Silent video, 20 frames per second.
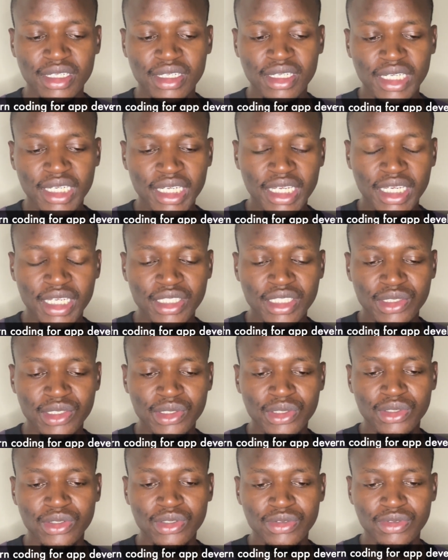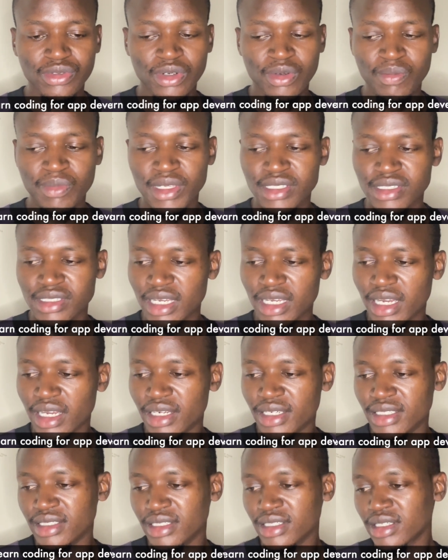get you from the
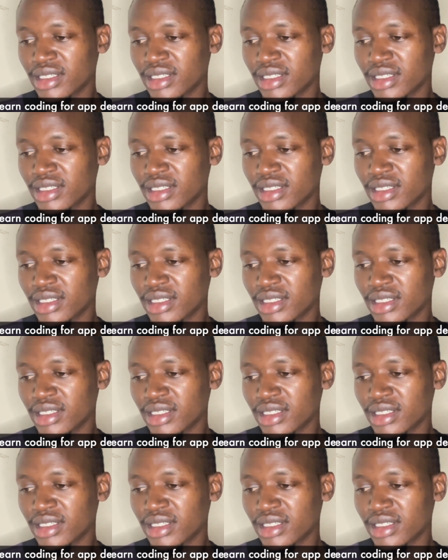start